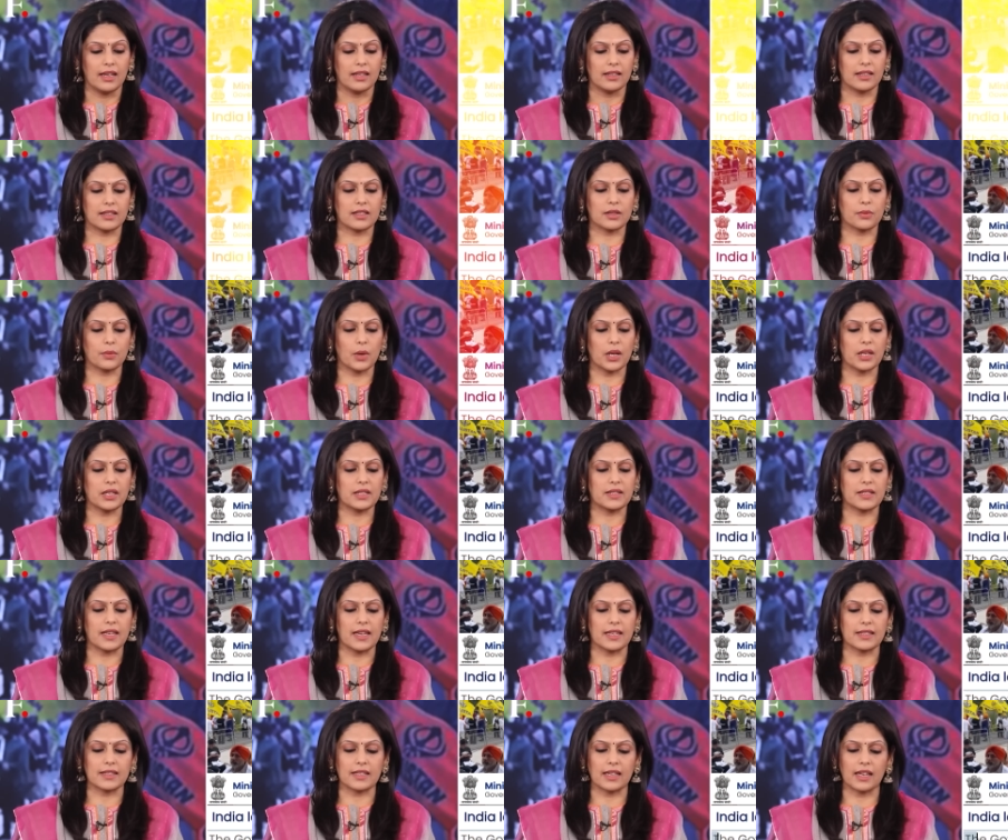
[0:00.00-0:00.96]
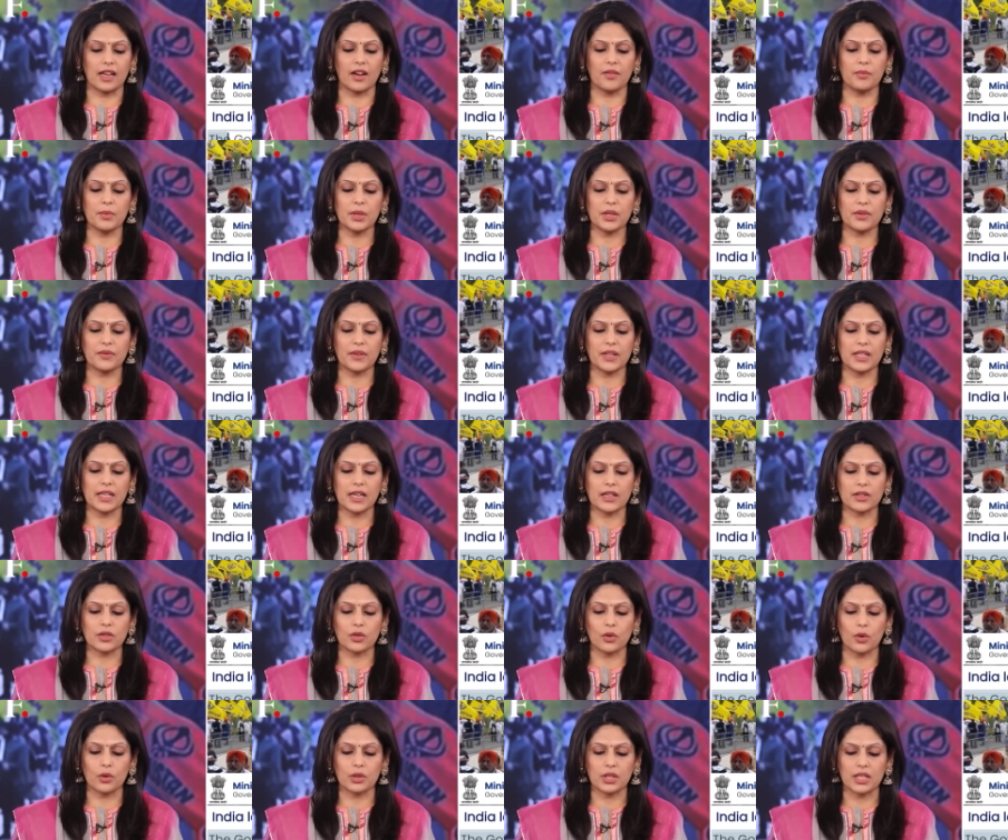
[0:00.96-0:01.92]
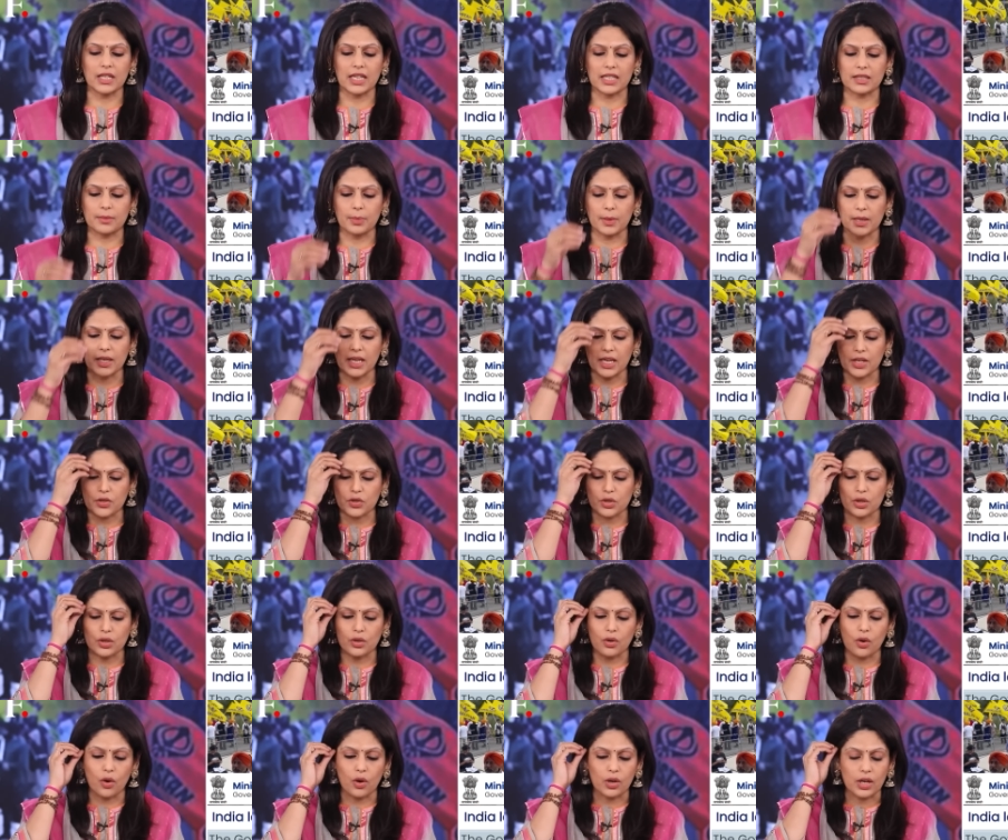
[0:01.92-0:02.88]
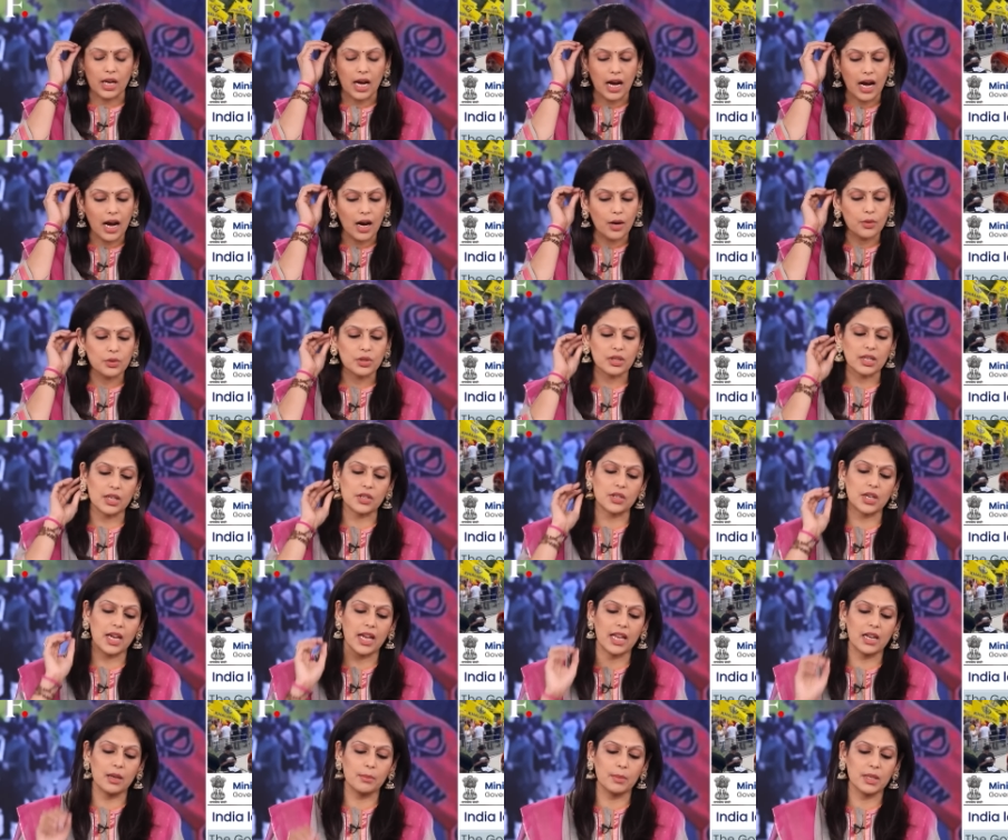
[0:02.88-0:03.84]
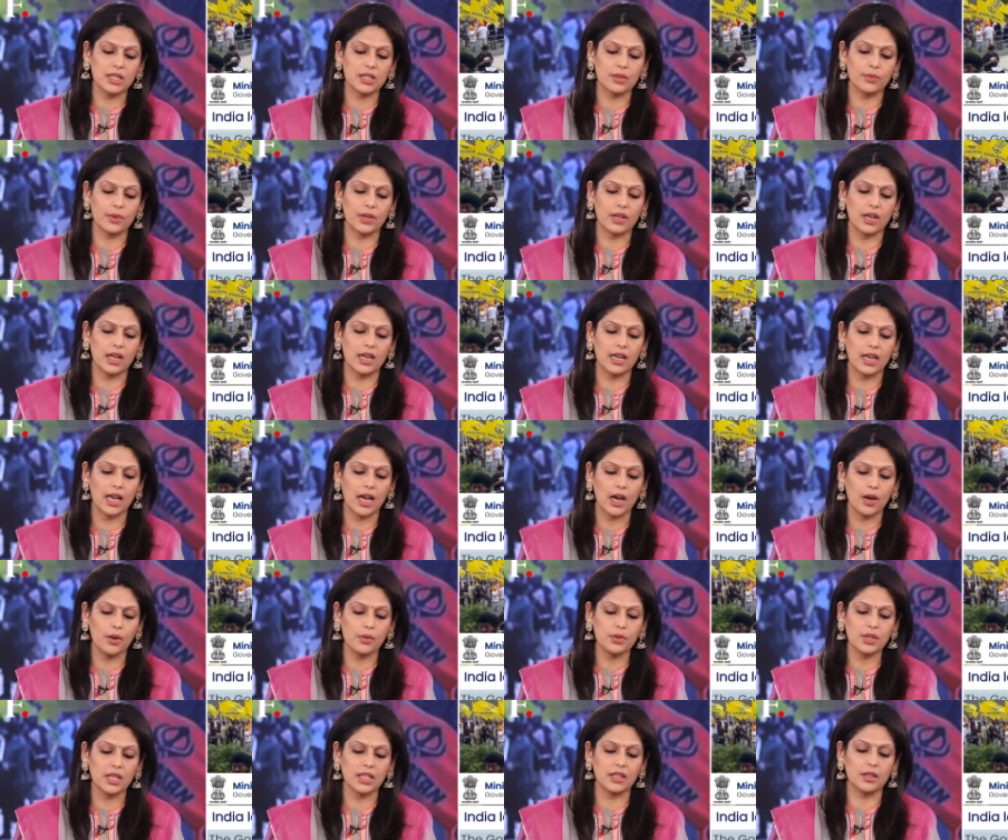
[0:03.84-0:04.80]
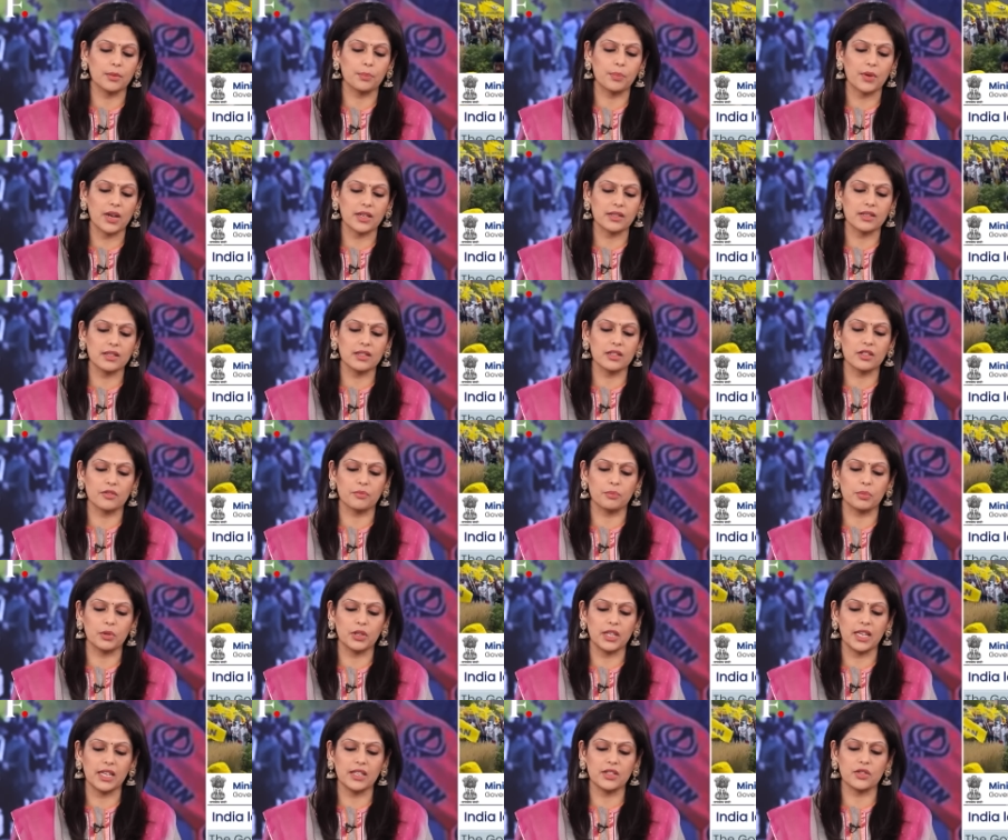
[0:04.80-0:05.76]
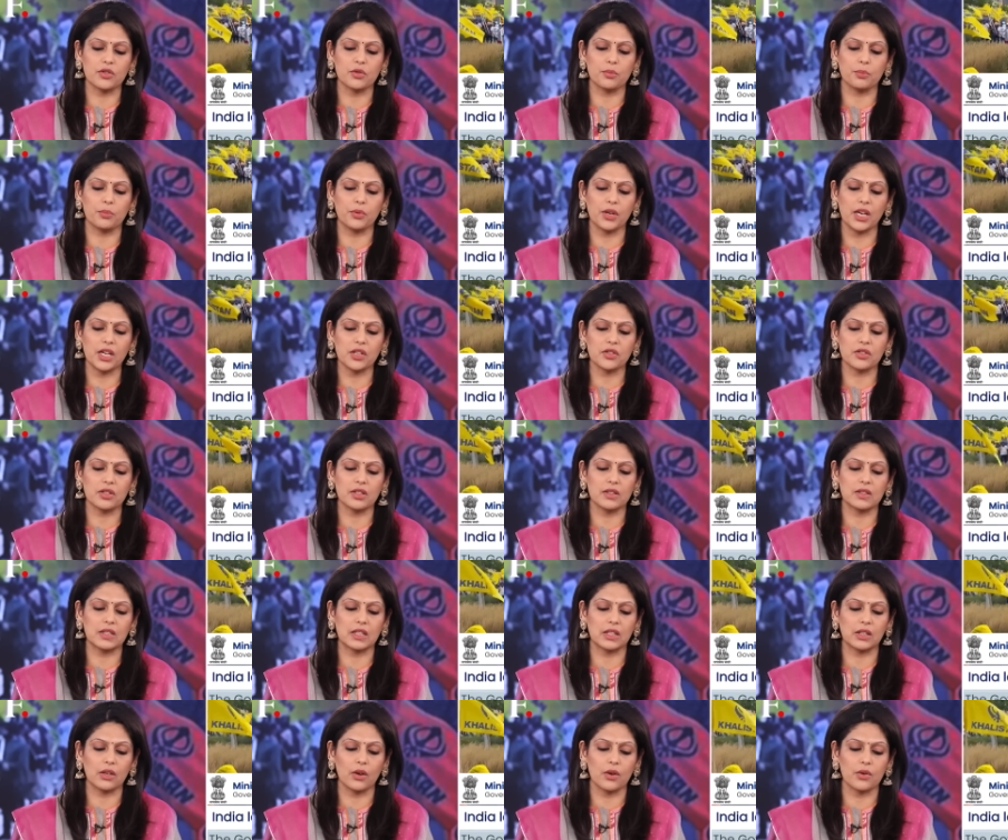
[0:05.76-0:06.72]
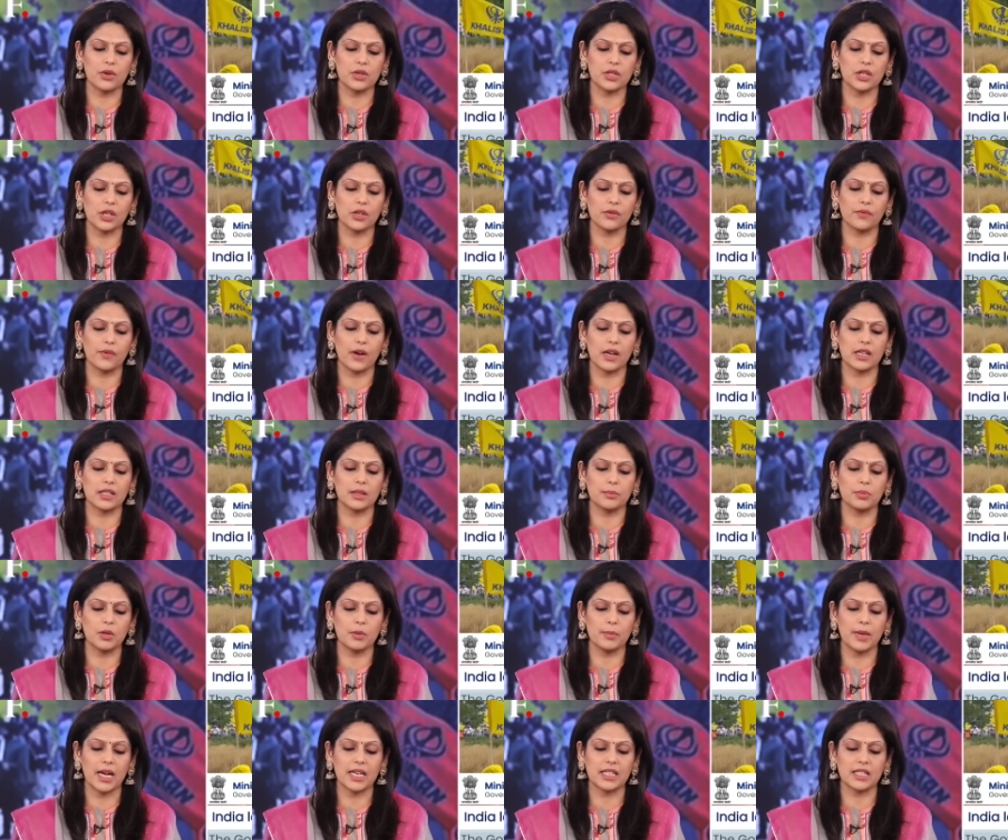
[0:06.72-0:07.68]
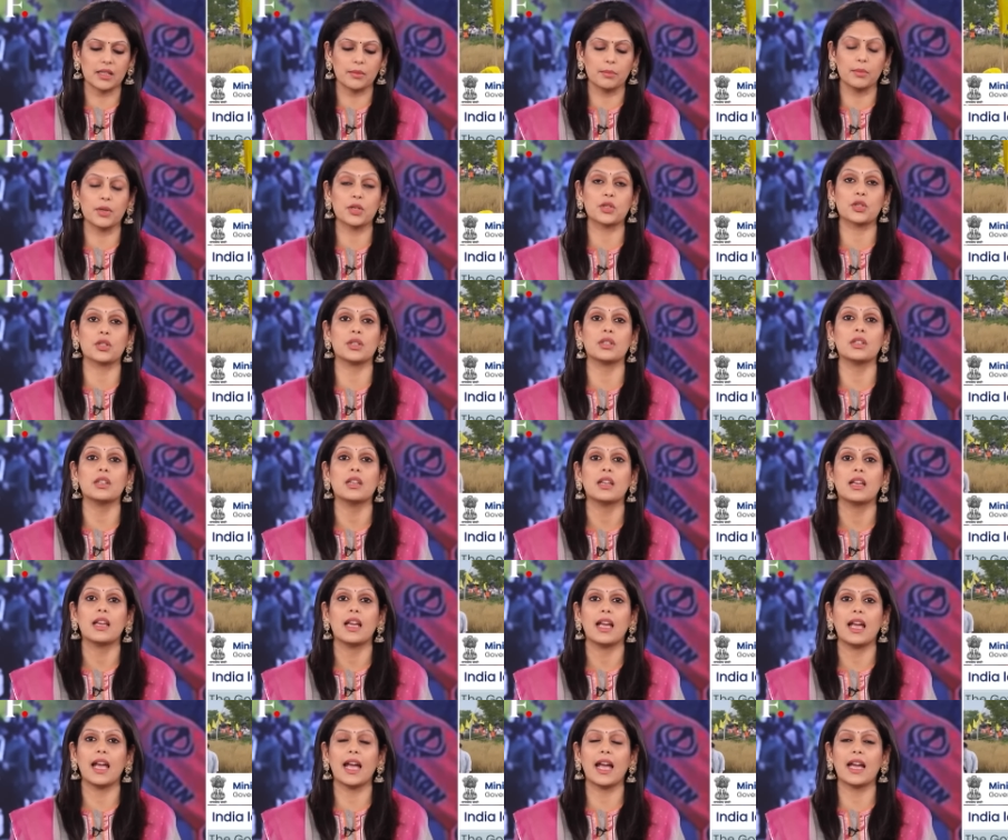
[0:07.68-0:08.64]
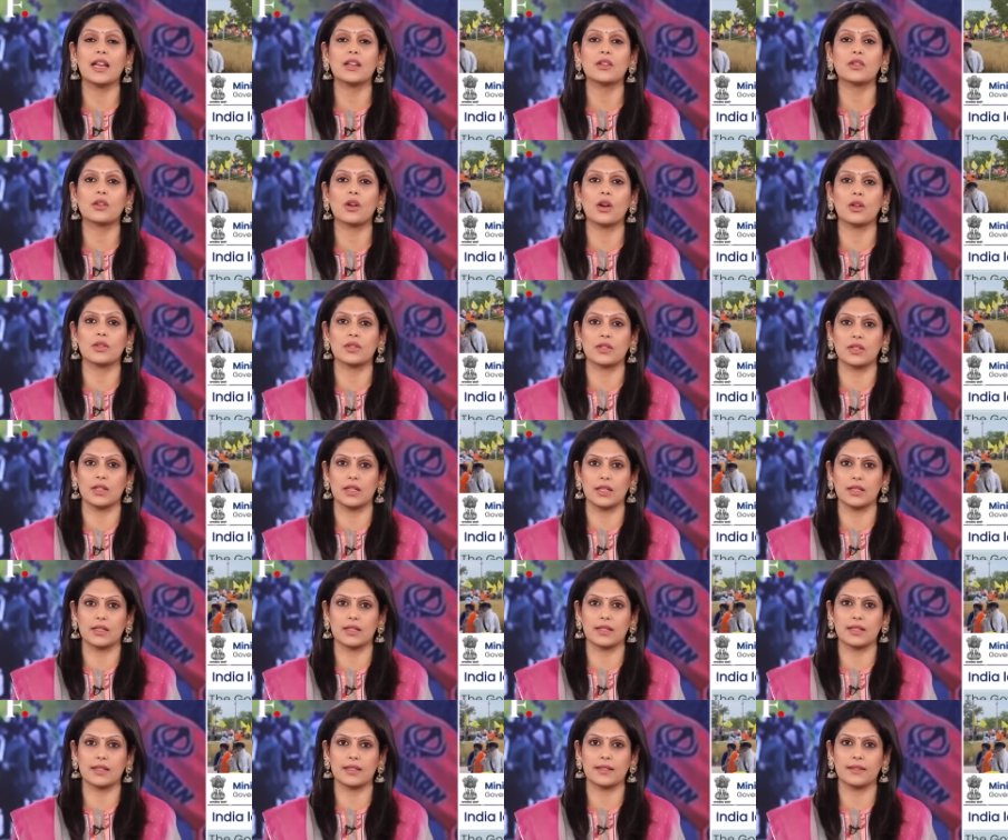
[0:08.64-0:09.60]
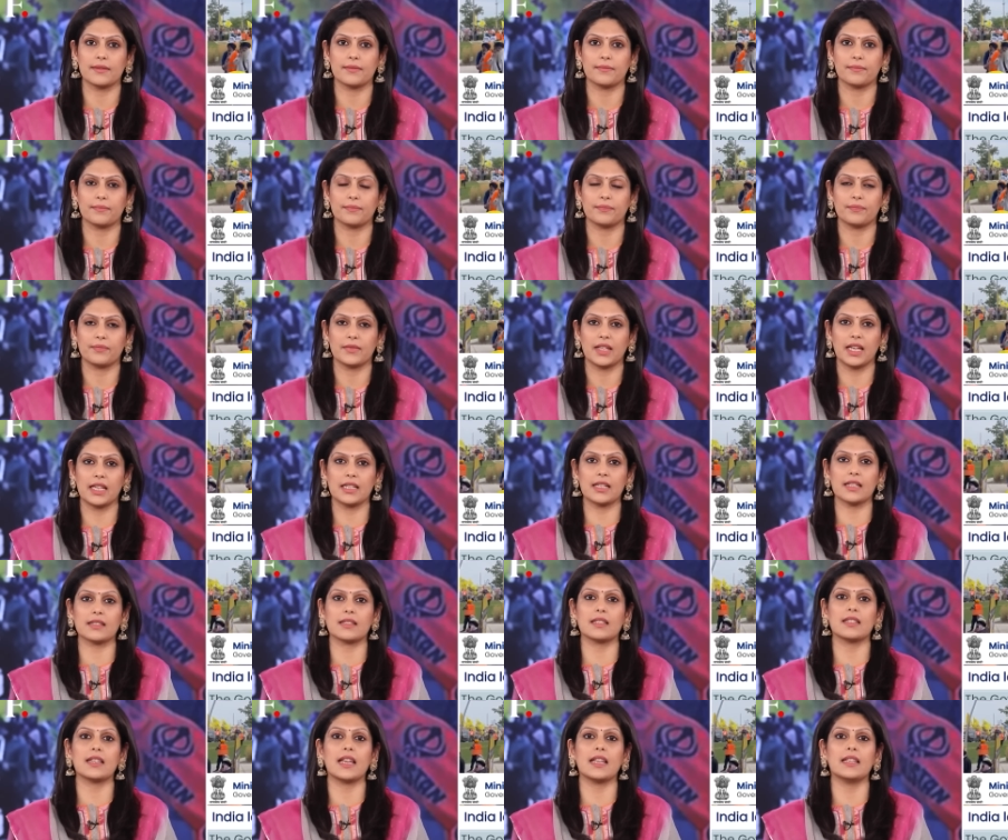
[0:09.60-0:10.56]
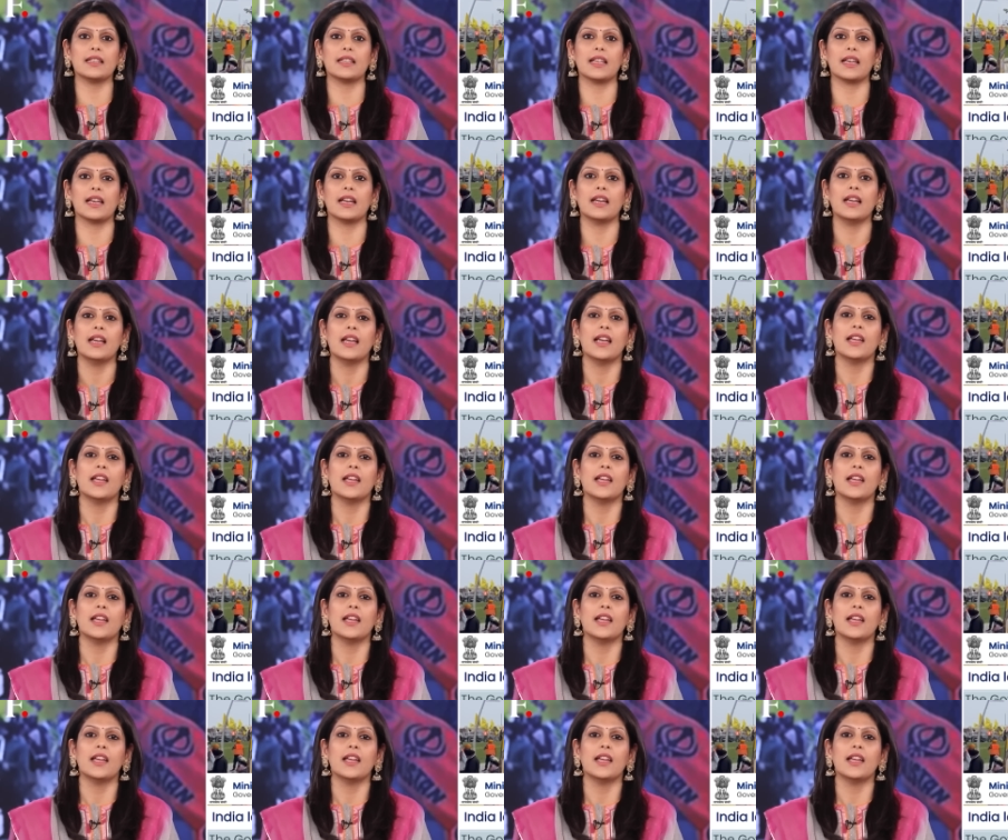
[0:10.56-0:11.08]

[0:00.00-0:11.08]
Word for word: This is what it says. The government of India sought an explanation on how such elements were allowed in the presence of police to breach the security of our diplomatic mission and consulates. It doesn't end there.